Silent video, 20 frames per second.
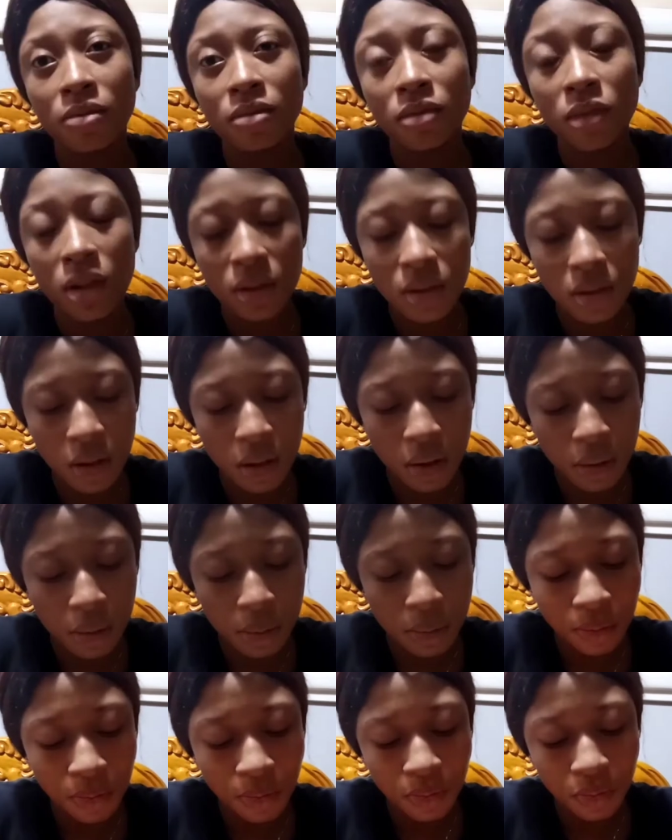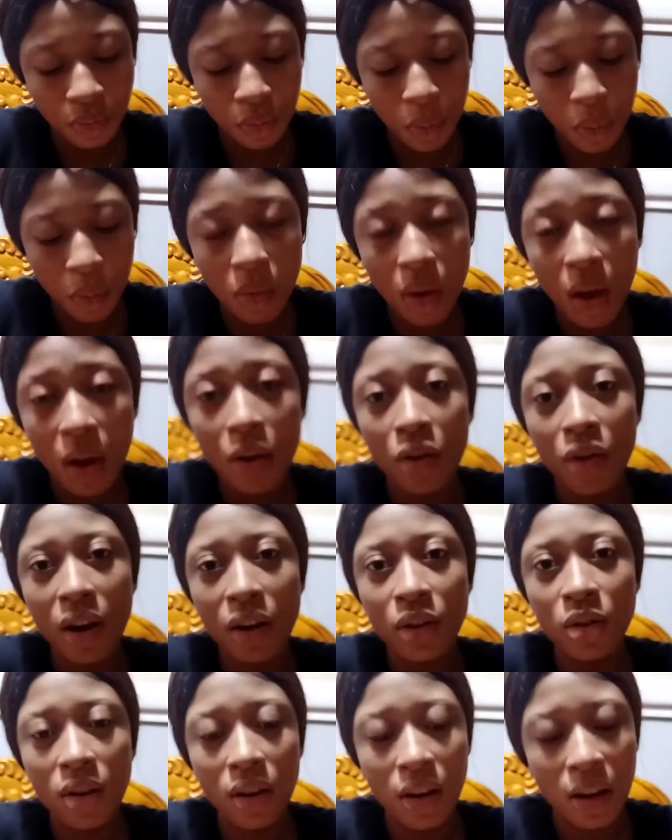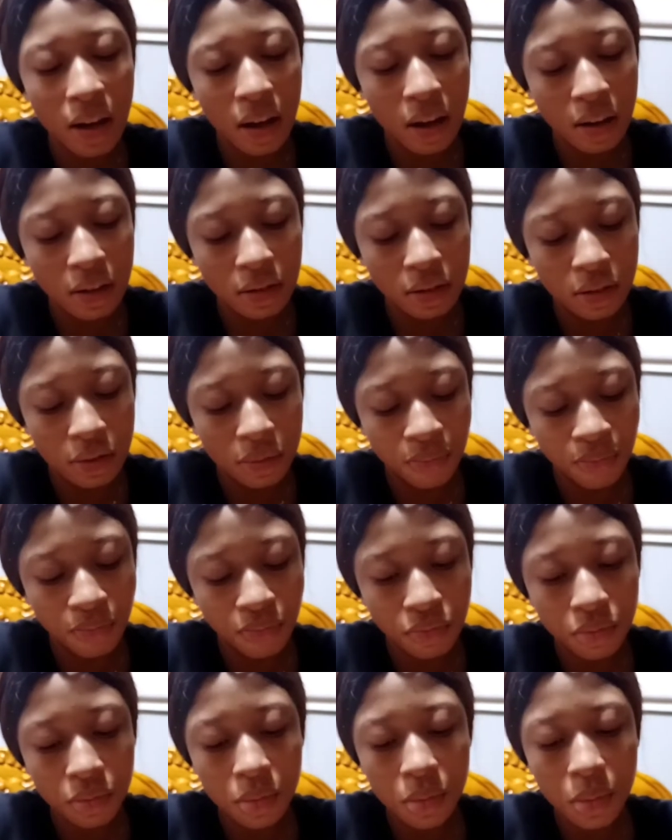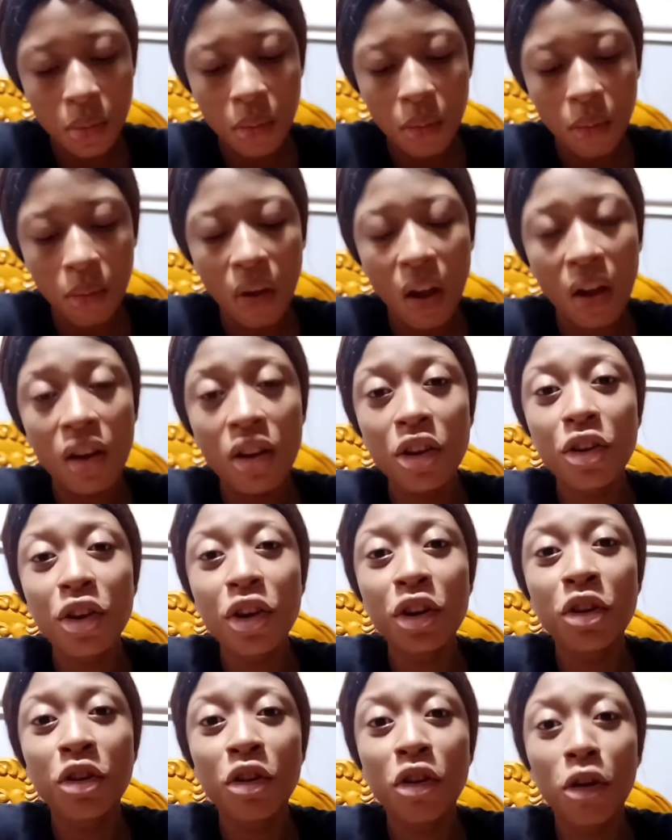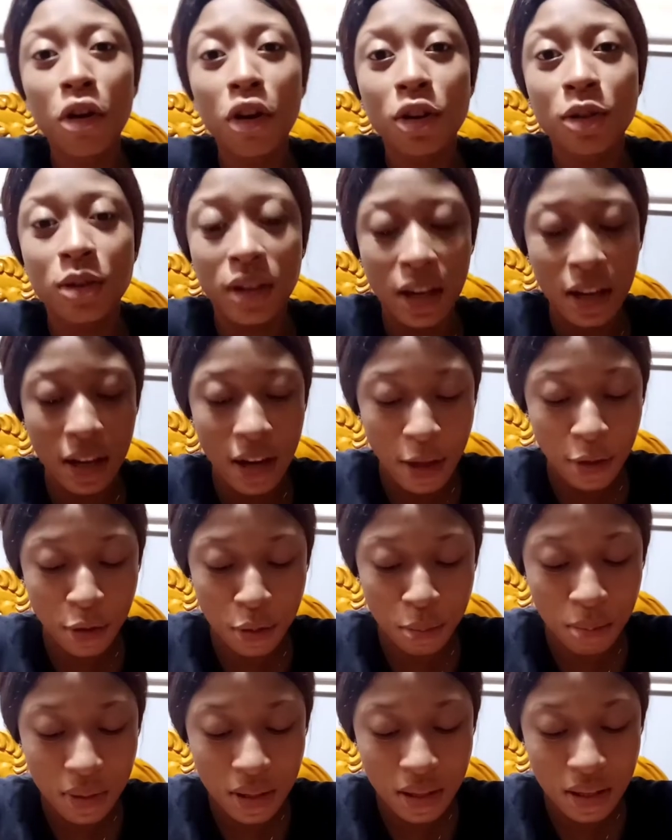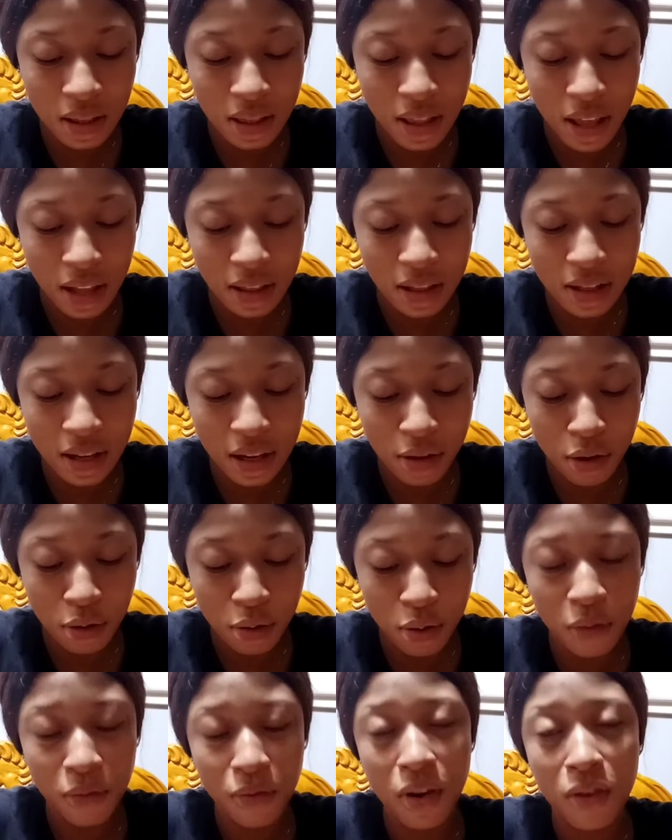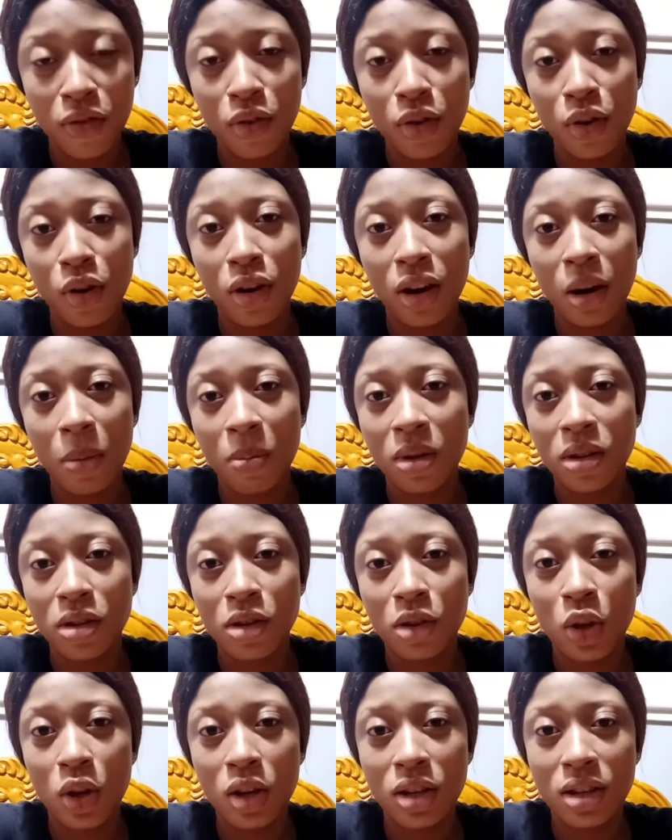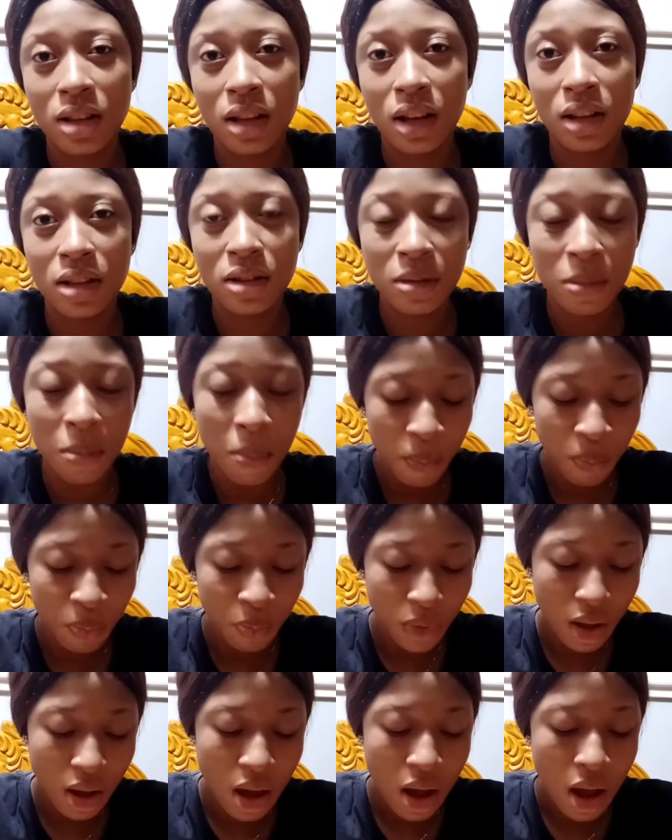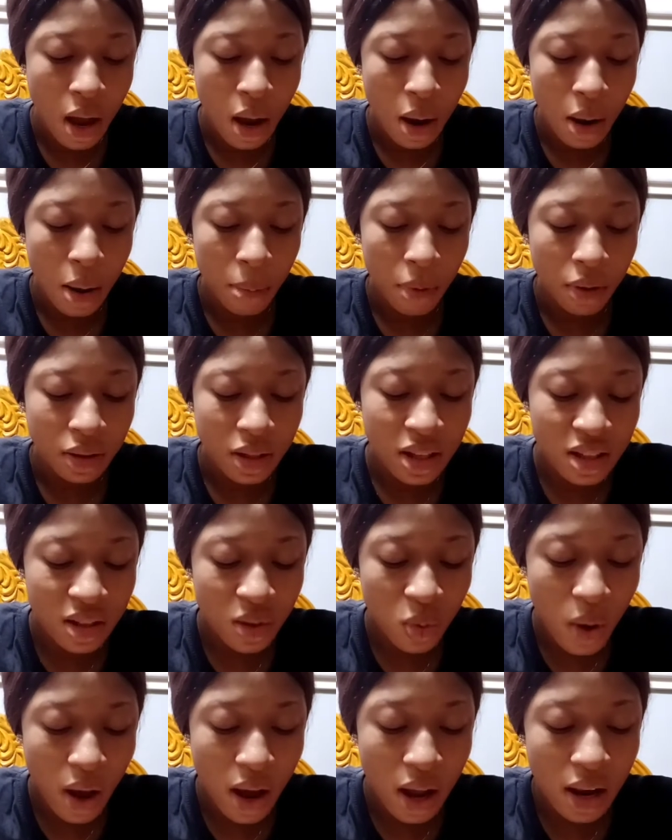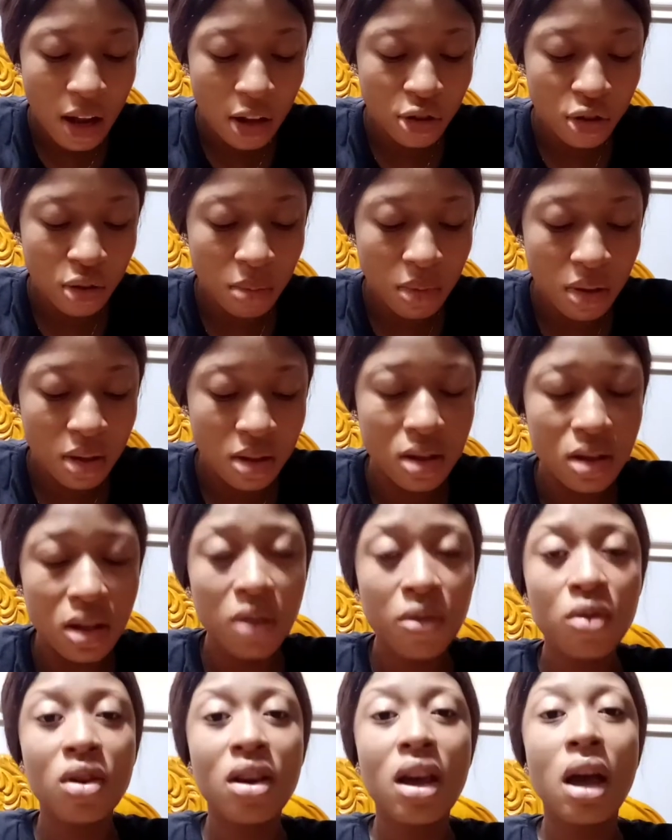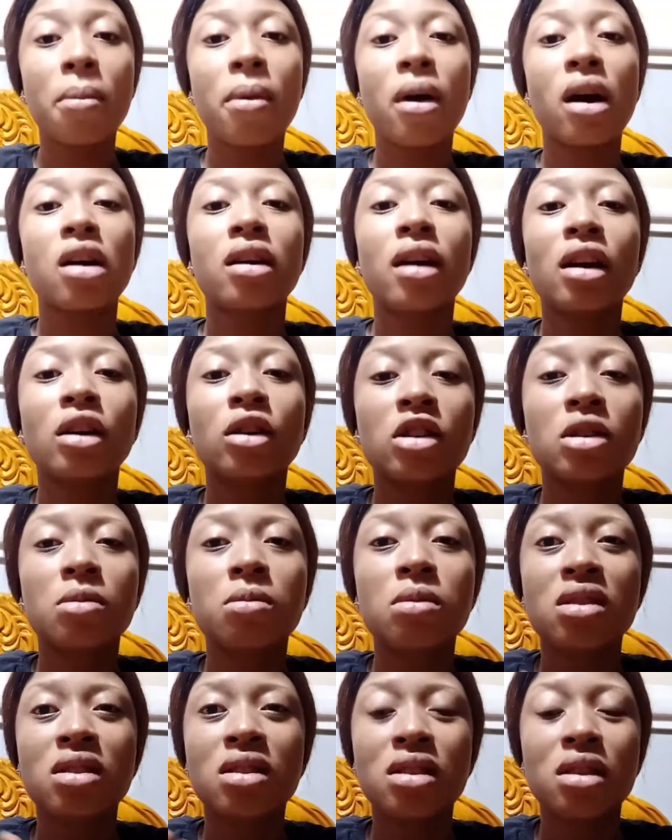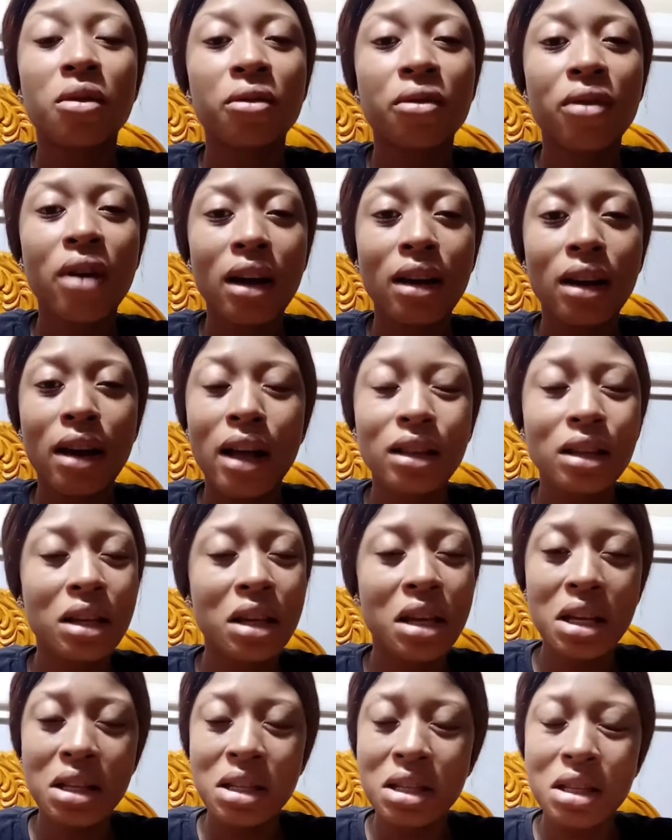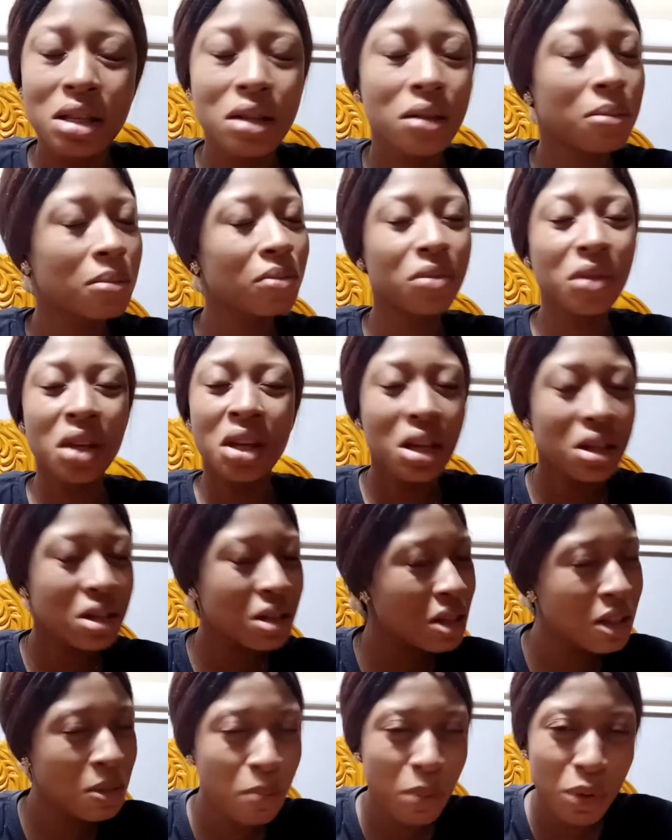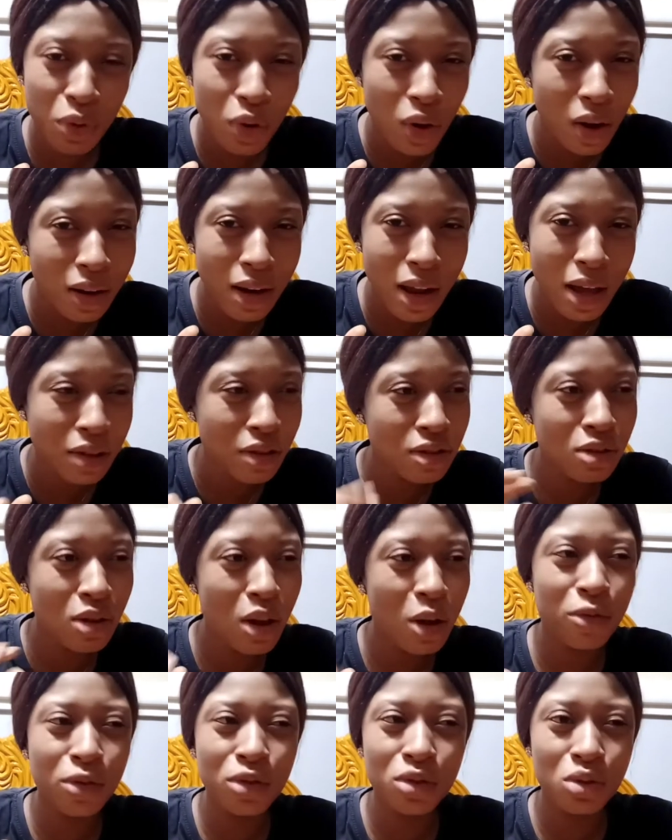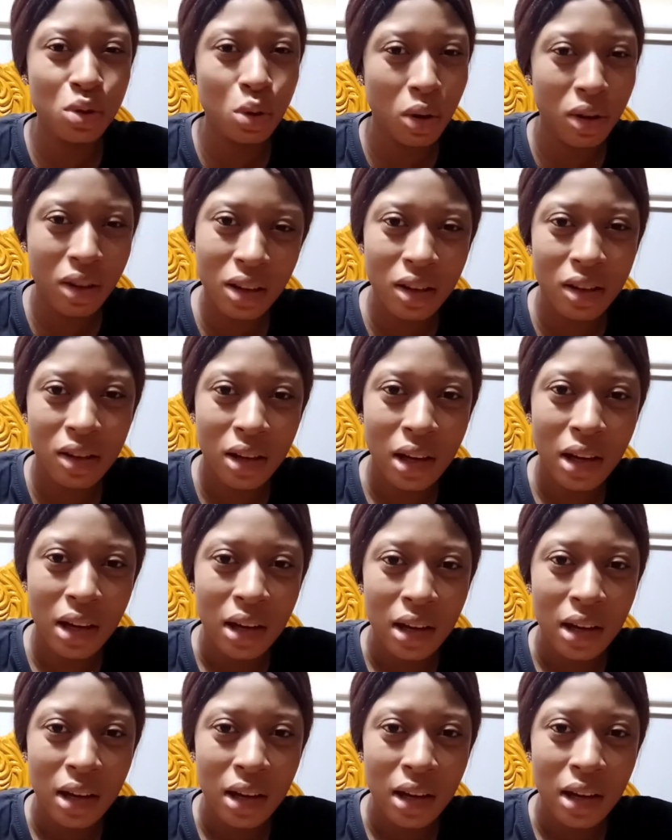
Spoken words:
This granola and Greek yogurt, I like to mix it like this. I don't know if every other person does that, but this is the way I like to mix it. If you hear background noise, please, it's the fan. Like, the heat this period, like, it's not even joking.